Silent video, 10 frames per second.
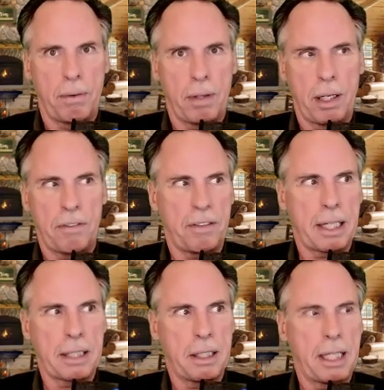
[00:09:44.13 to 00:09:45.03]
Uh, I
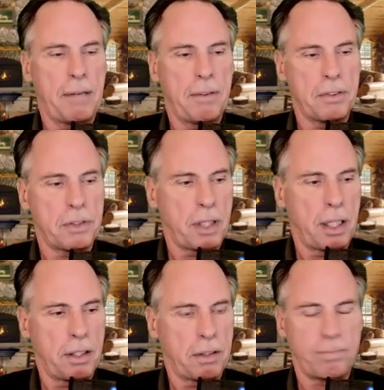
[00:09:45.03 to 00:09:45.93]
forgot the name of
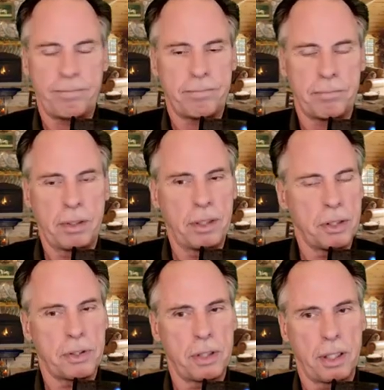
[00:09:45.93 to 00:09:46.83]
uh,
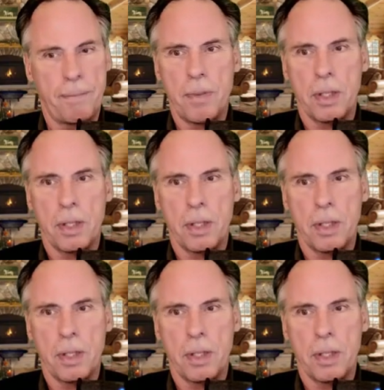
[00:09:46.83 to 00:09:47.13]
this uh,